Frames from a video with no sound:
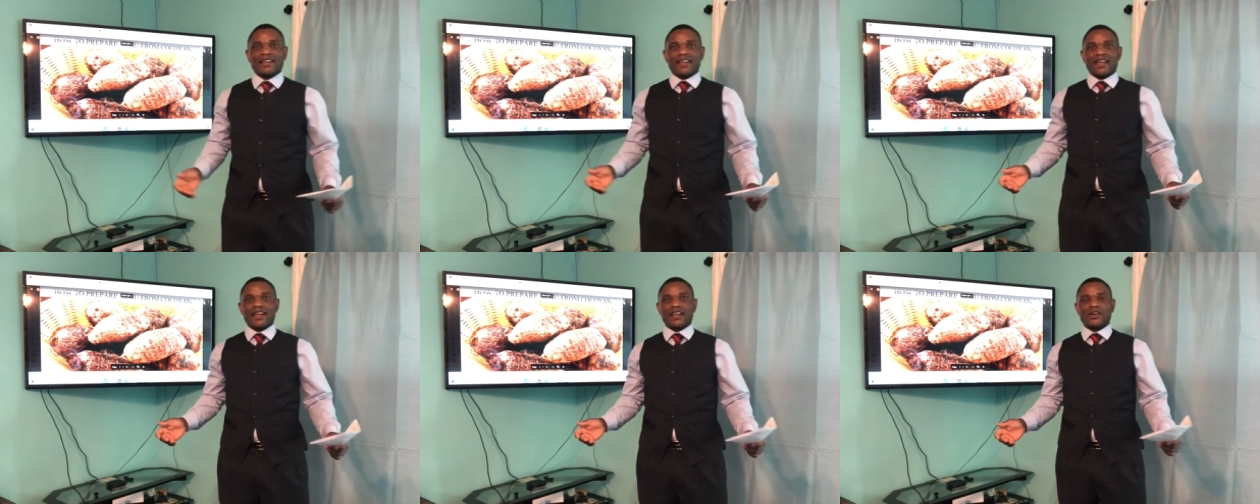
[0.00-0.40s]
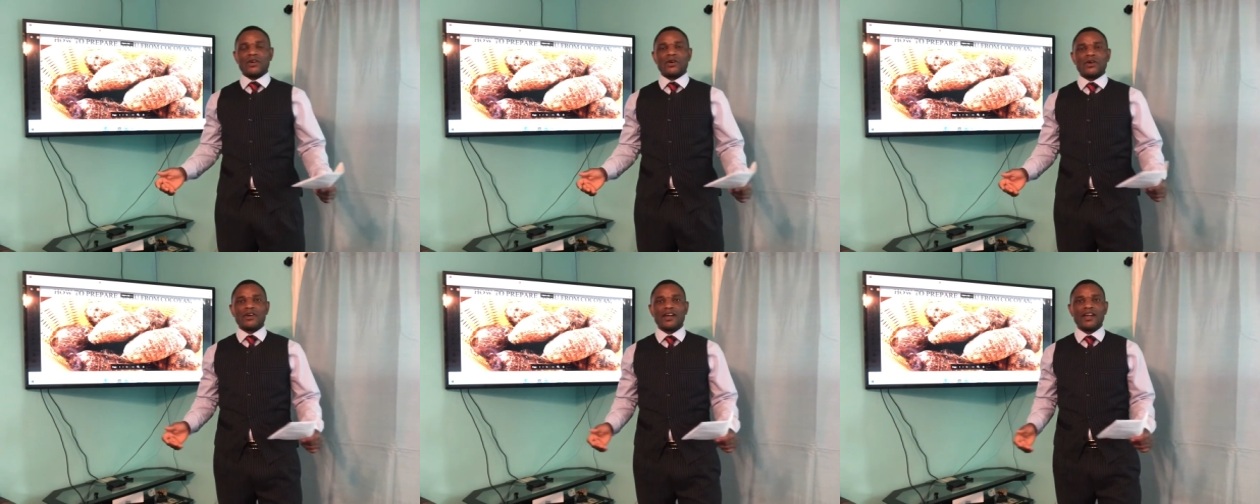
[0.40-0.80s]

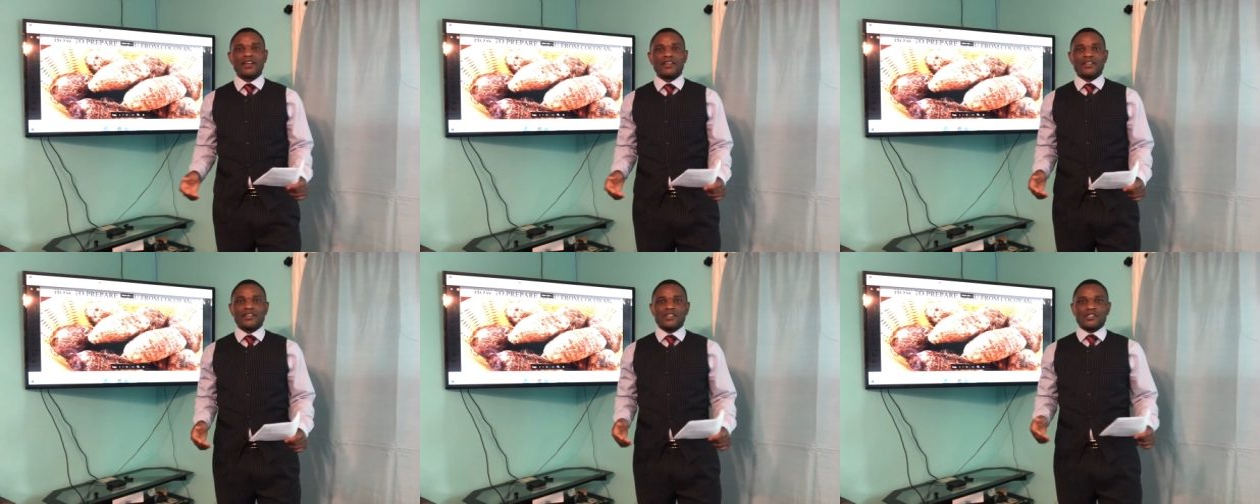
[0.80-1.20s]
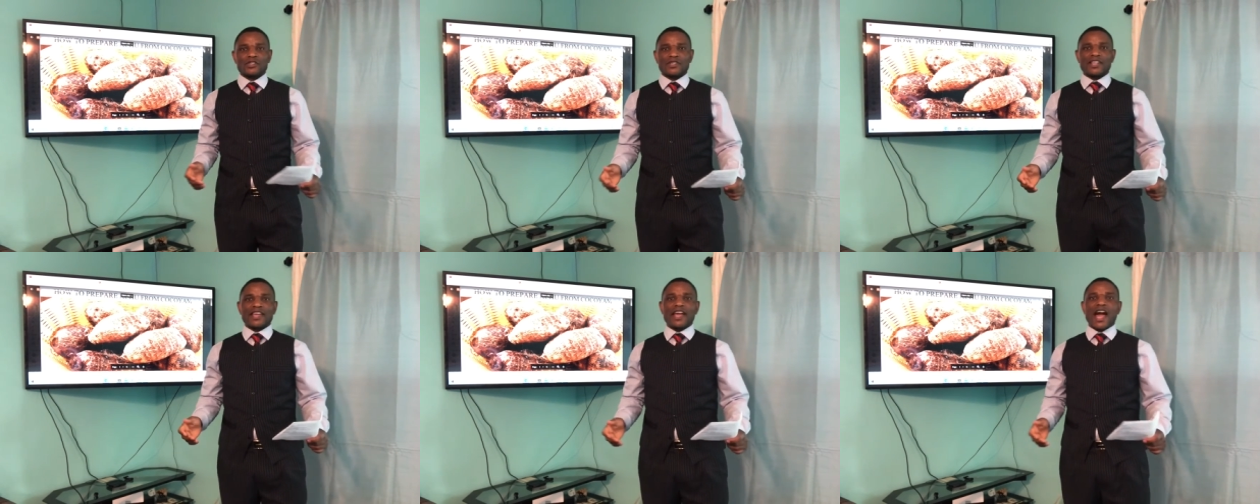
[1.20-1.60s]
Hello,
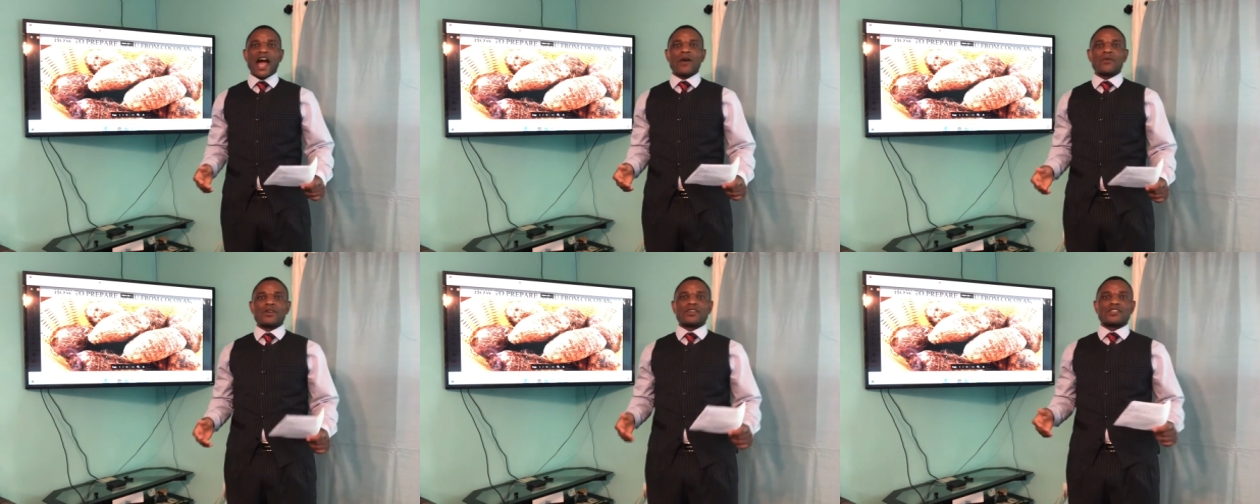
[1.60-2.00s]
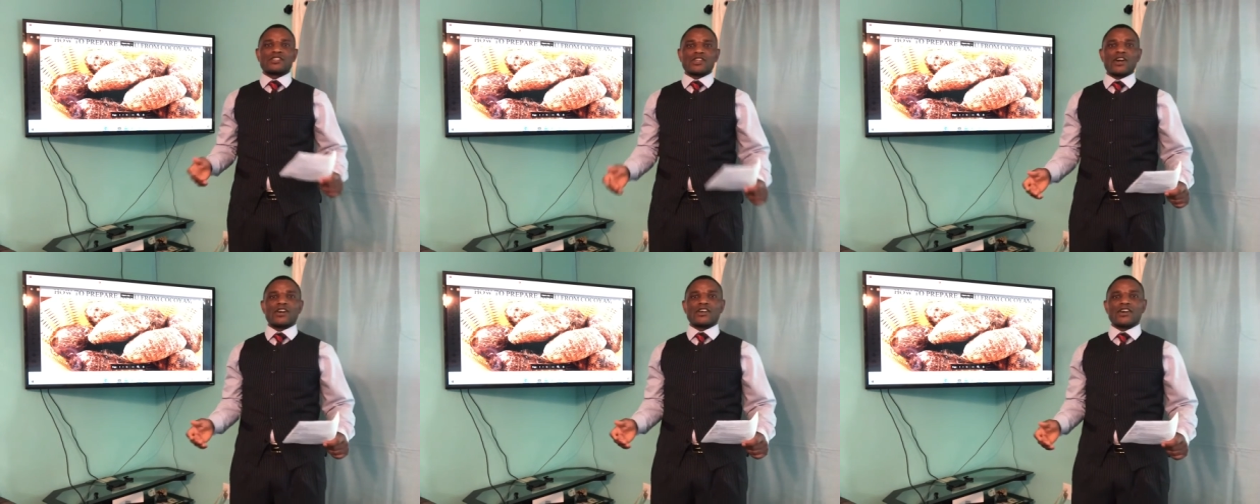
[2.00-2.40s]
today I want to
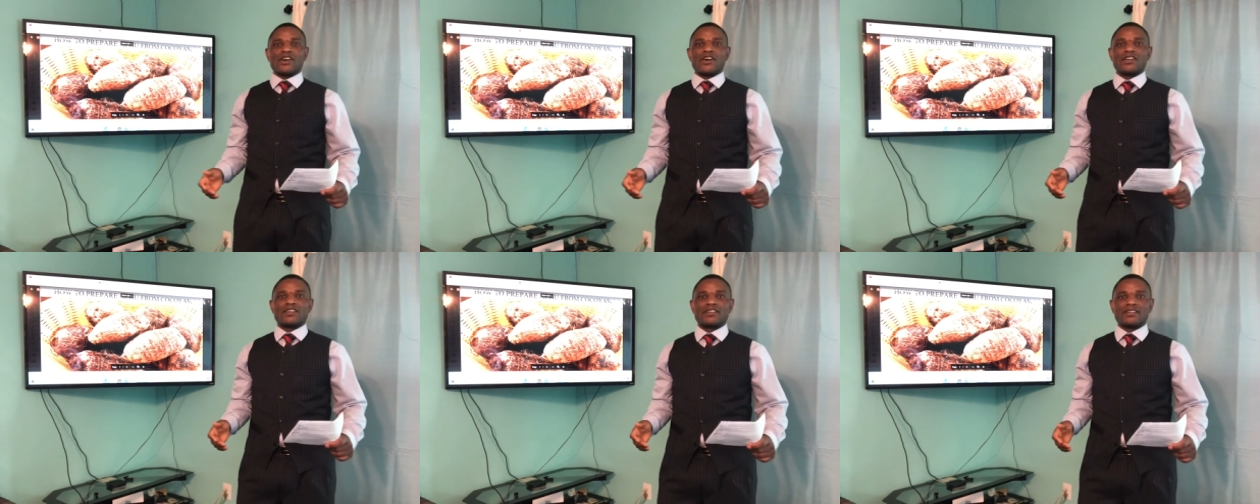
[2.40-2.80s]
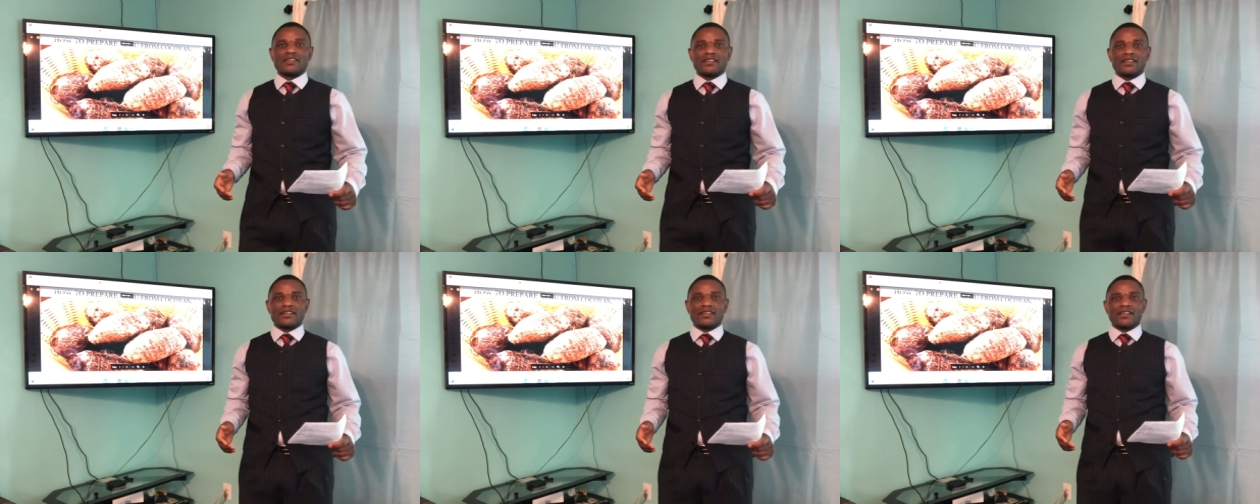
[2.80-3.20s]
talk on
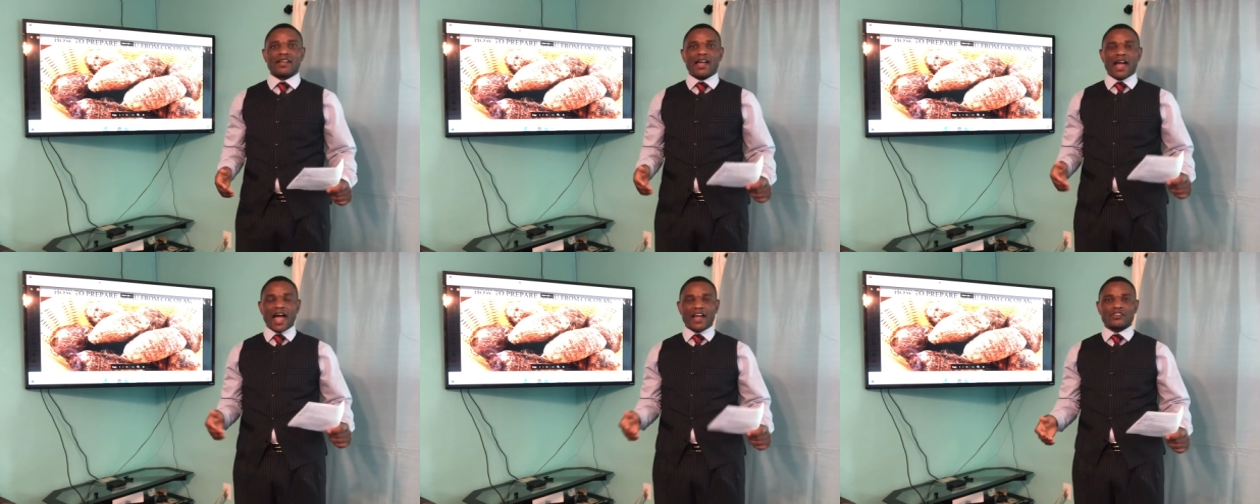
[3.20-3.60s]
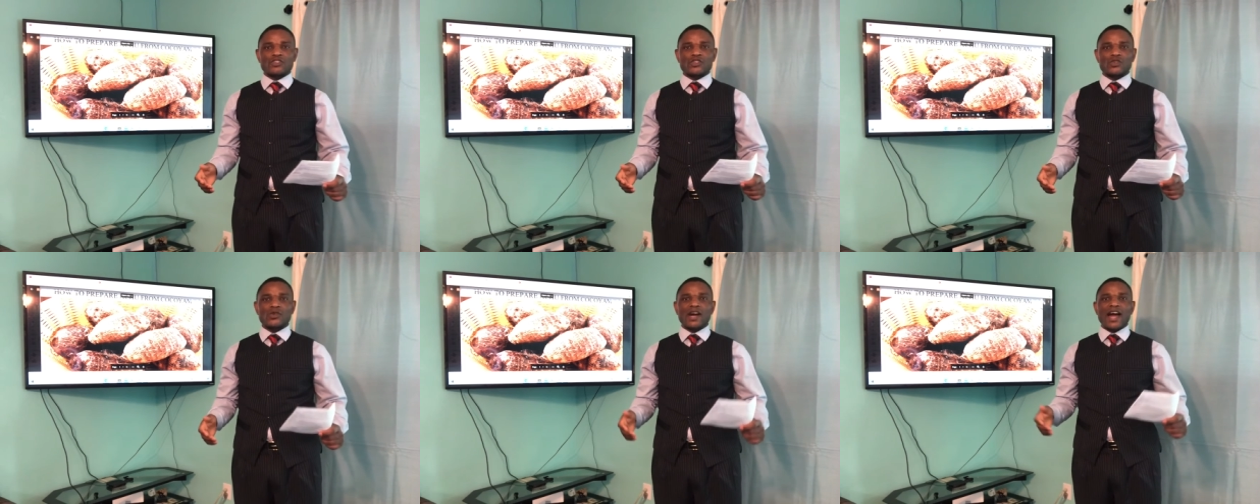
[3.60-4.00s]

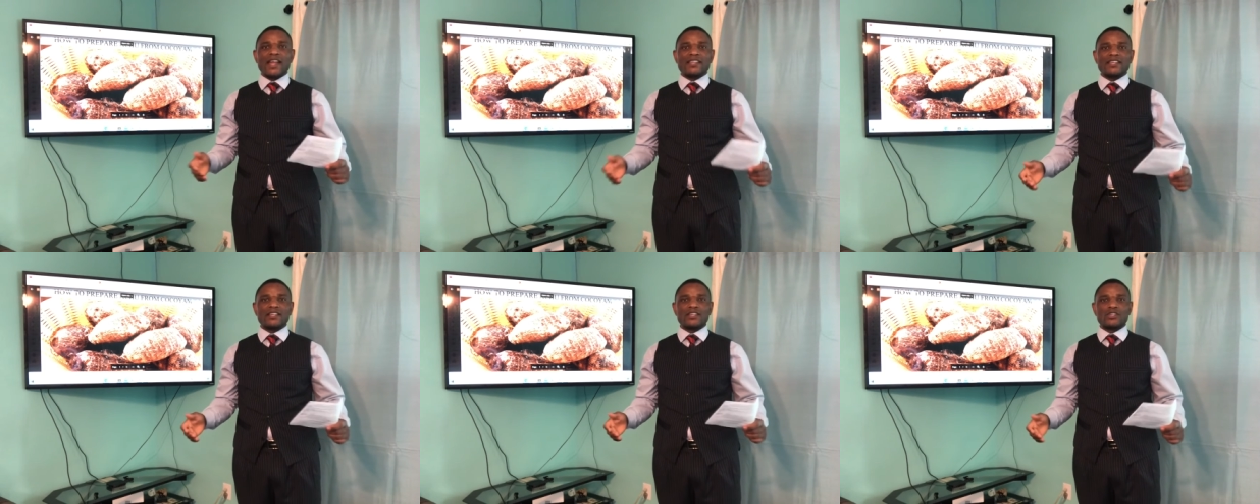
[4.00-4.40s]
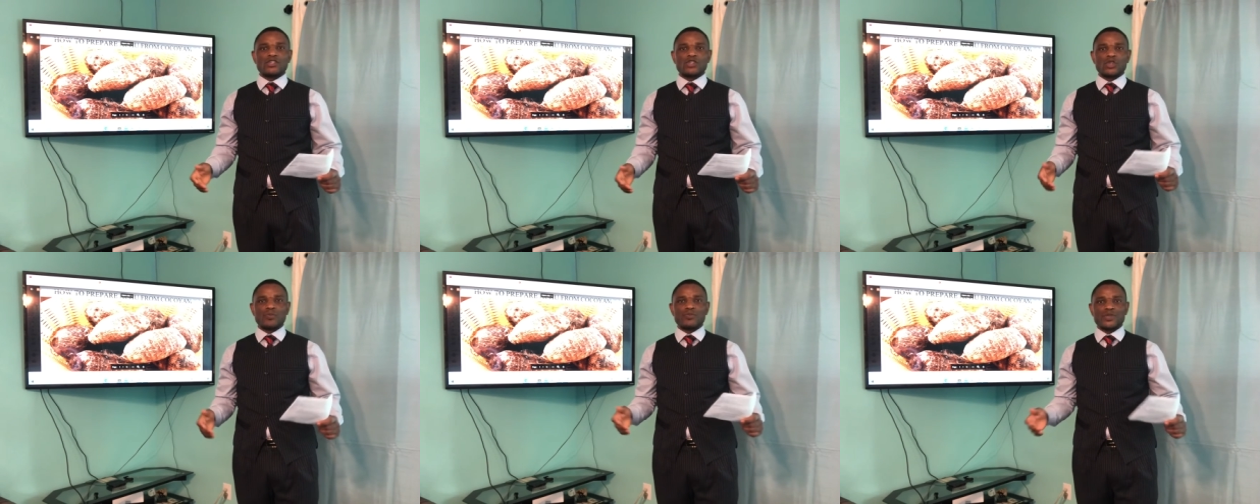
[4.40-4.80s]
Achu and yellow
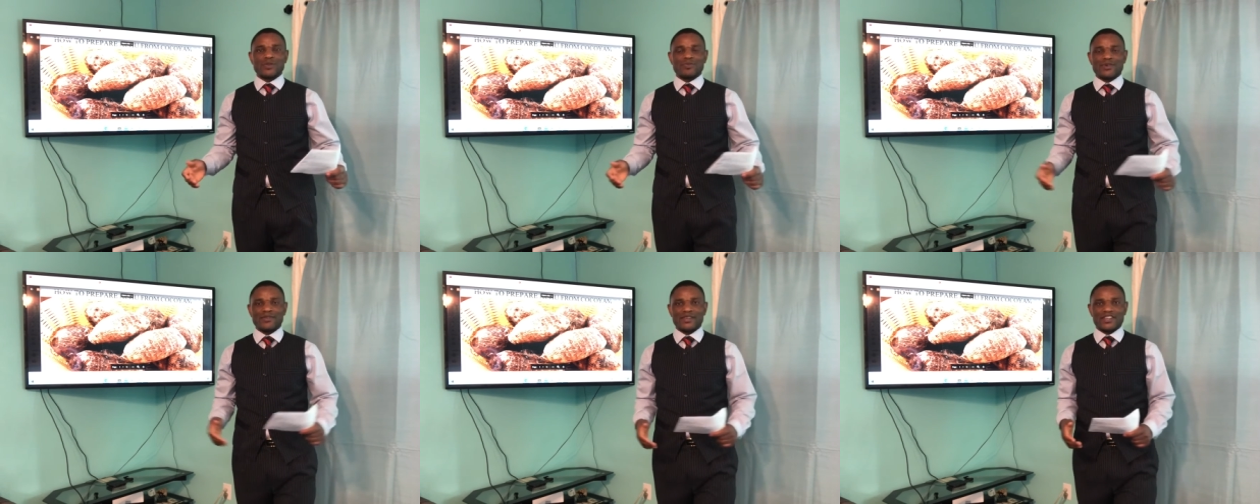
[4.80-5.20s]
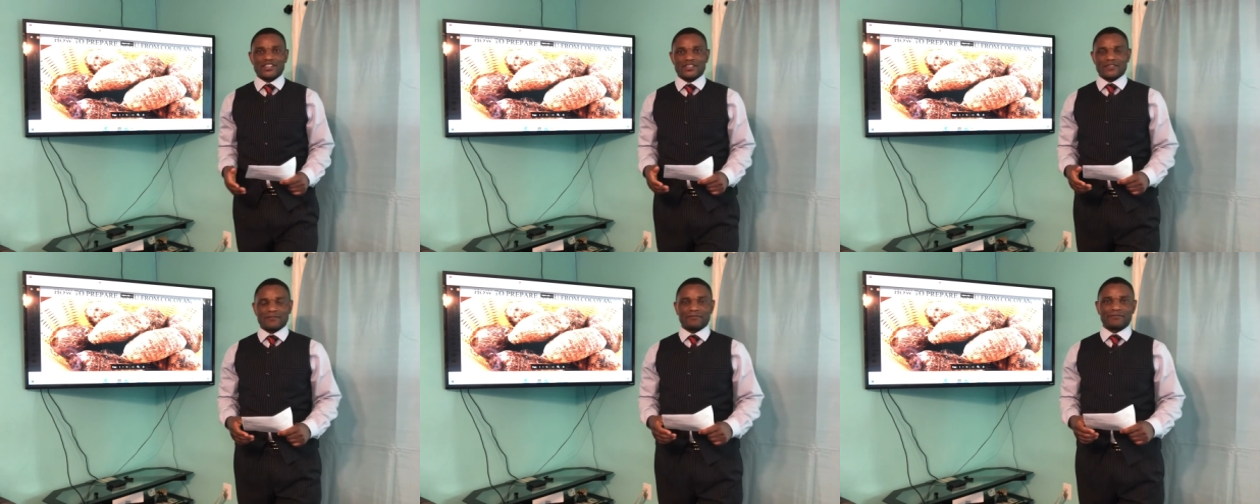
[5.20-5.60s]
soup preparation.